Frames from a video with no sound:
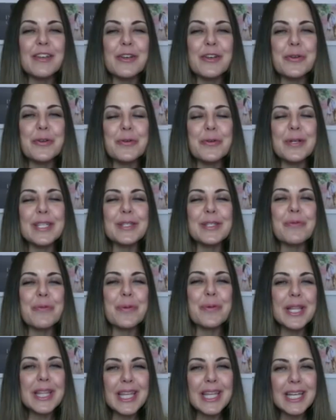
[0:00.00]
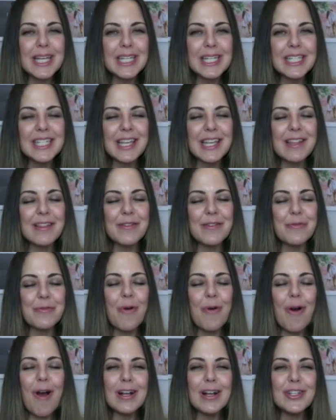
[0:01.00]
who is with us, either
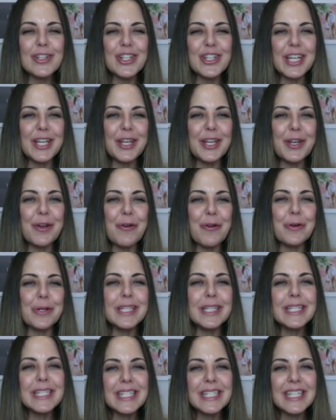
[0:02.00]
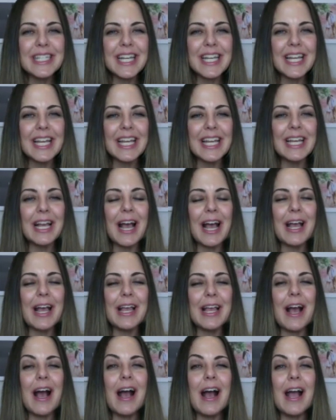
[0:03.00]
watching or listening,
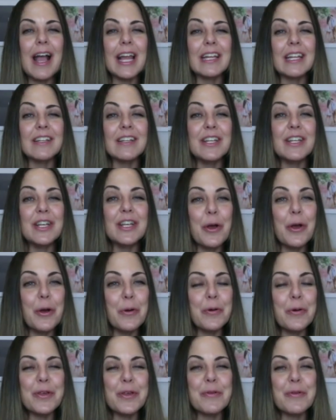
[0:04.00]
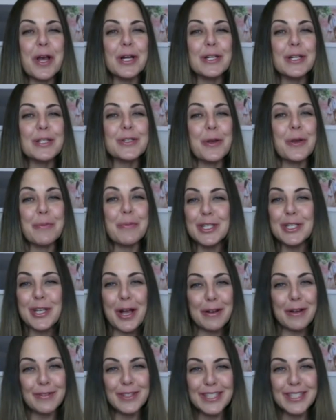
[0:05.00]
I know you got so much
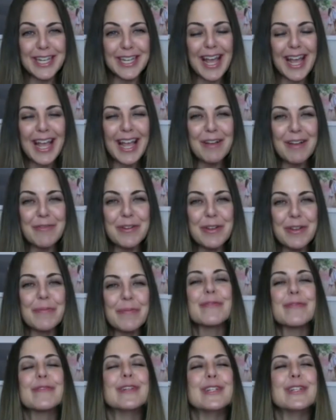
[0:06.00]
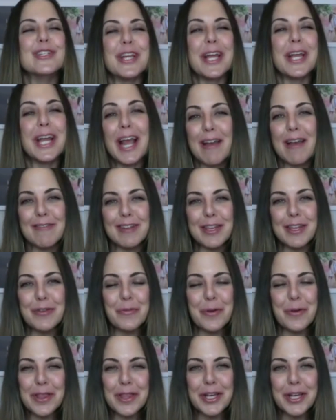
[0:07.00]
out of today, and we appreciate having you
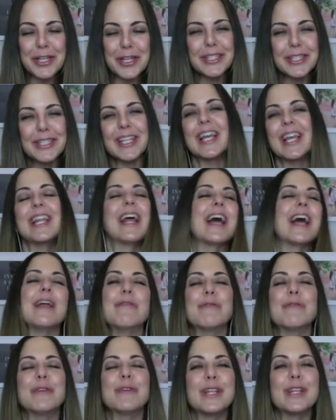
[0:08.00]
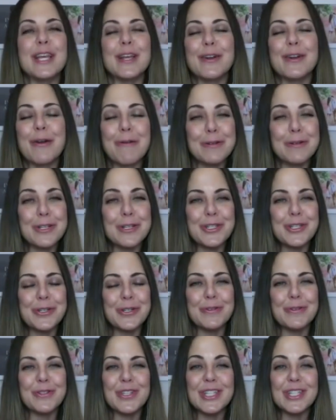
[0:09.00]
with us. And I really encourage
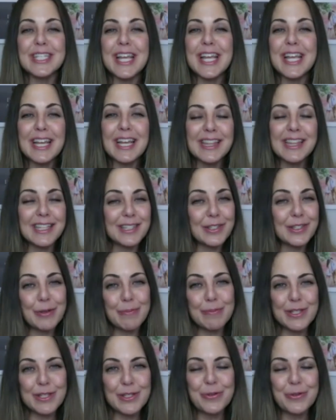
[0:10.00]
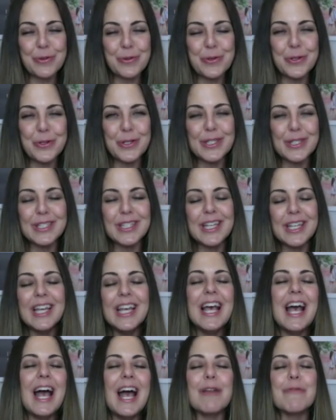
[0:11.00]
you to take these tips and tools
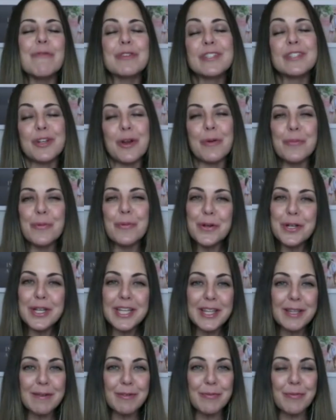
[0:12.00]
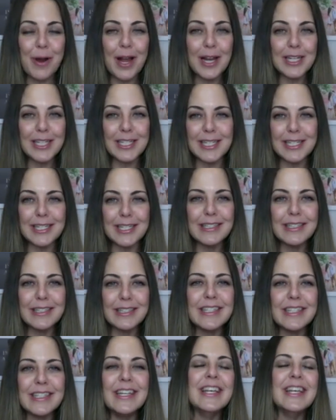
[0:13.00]
and start putting them to practice.